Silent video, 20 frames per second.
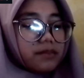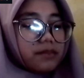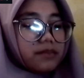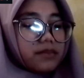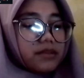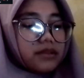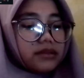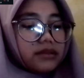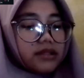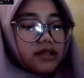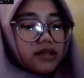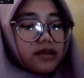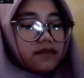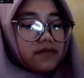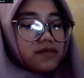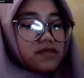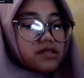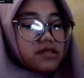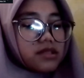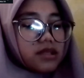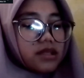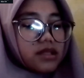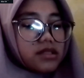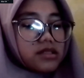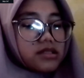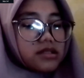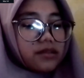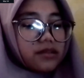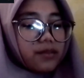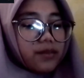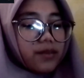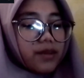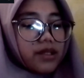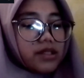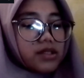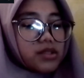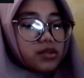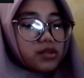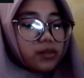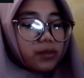believes it's a
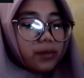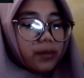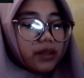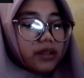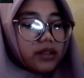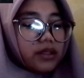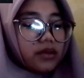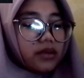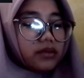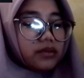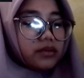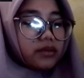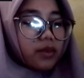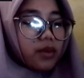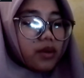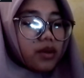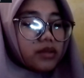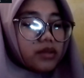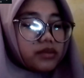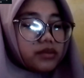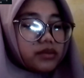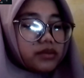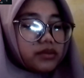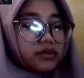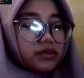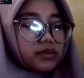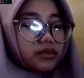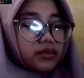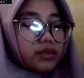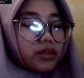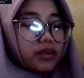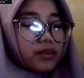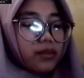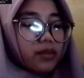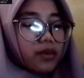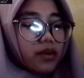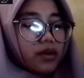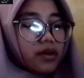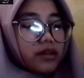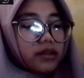price to pay on the road to a
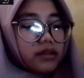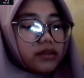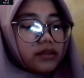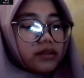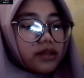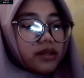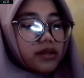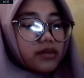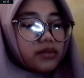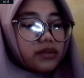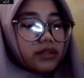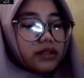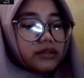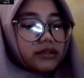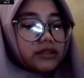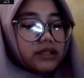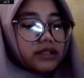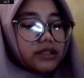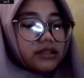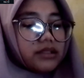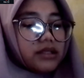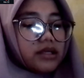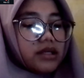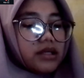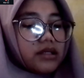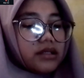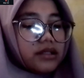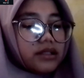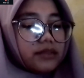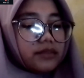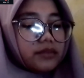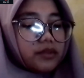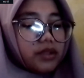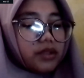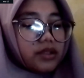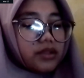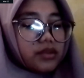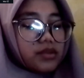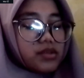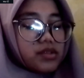more regulated crypto
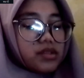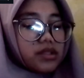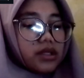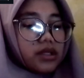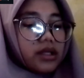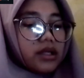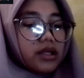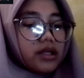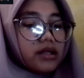industry.